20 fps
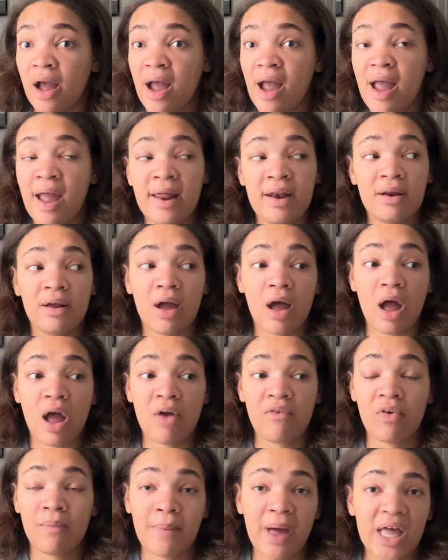And
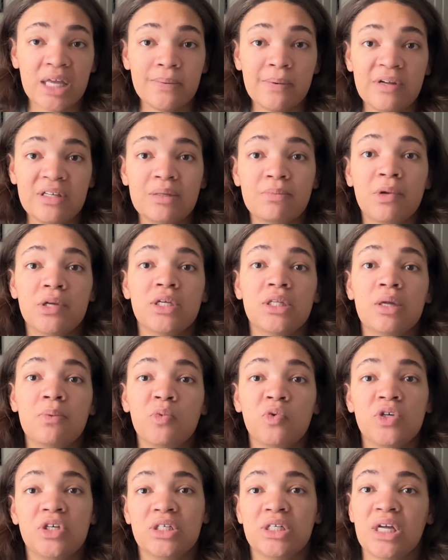from my experience, most of them
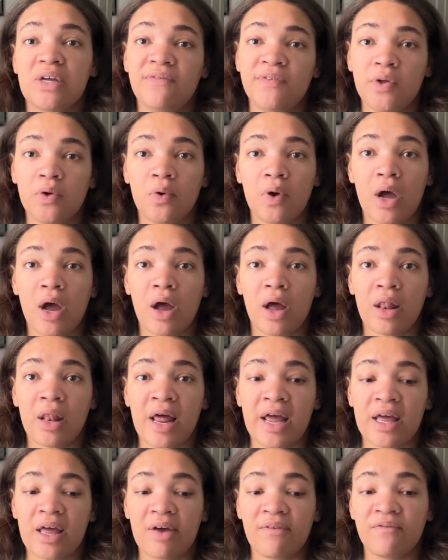will just give you
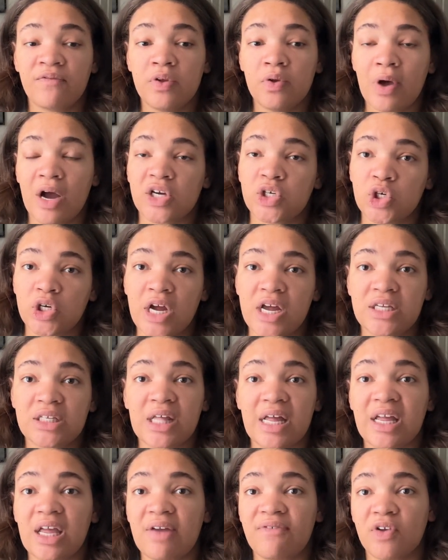like a few extra days.
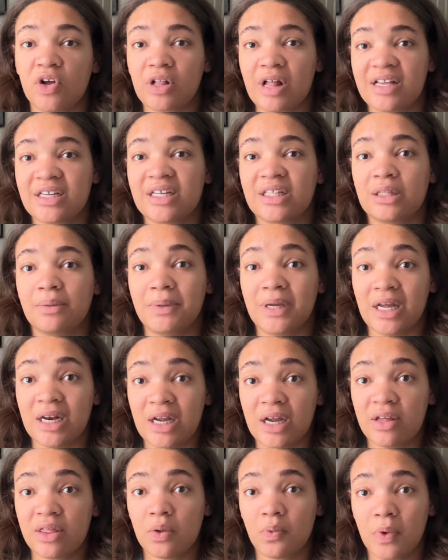Like, if your class is at the
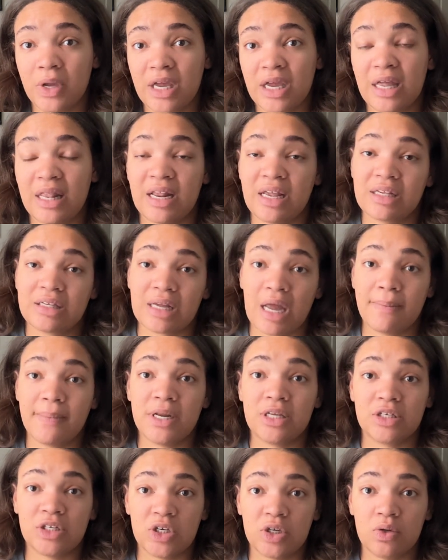beginning of the week and the assignment
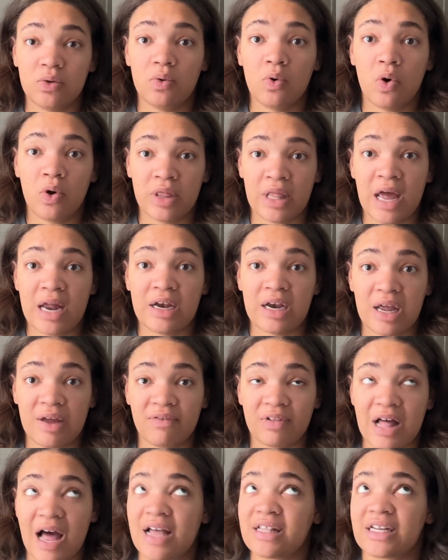is due on that day of
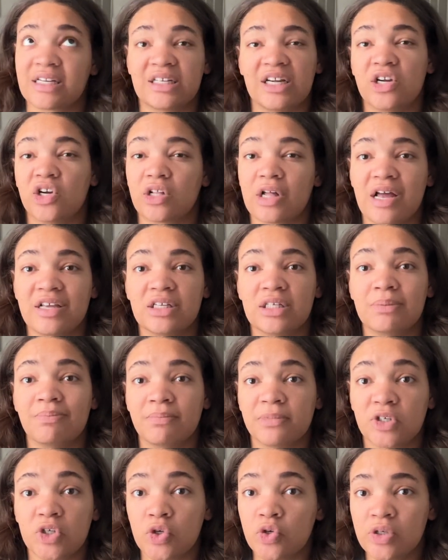class, like say your class is
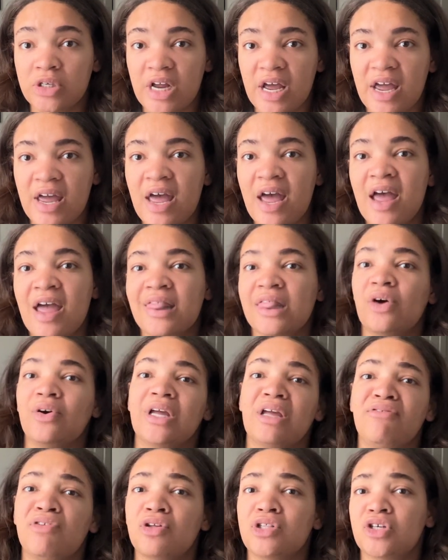Tuesday, they'll
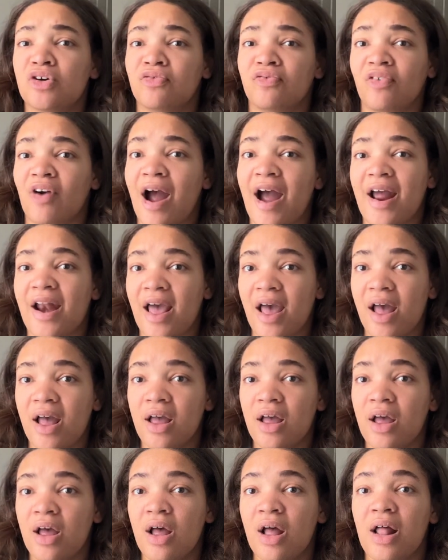give you until
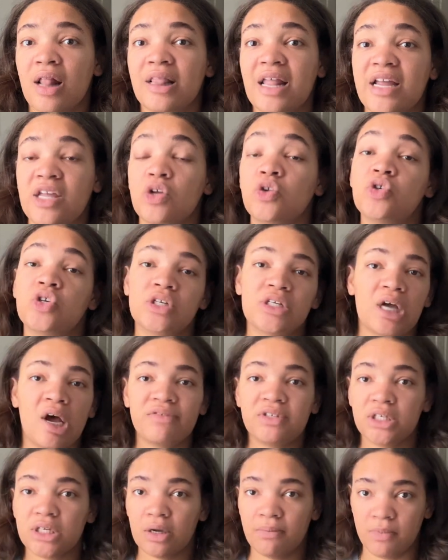Friday. Like, you just have
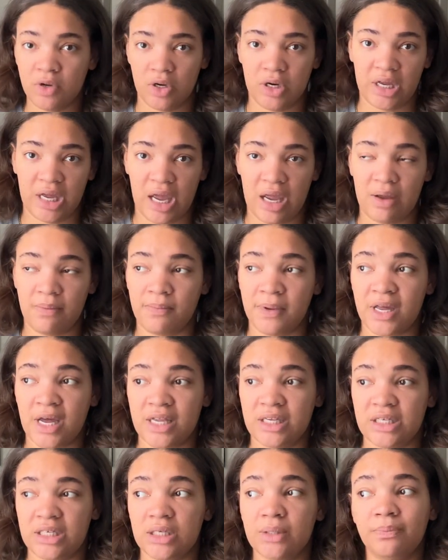to communicate,
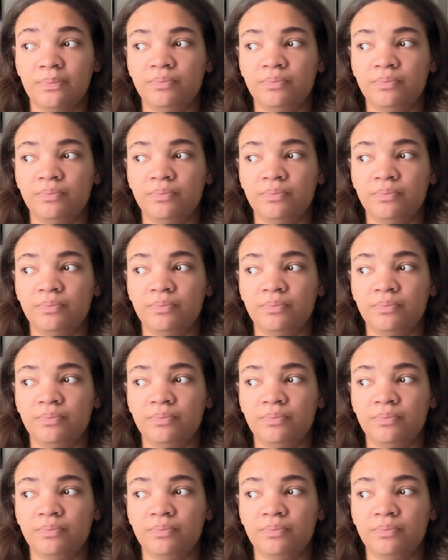because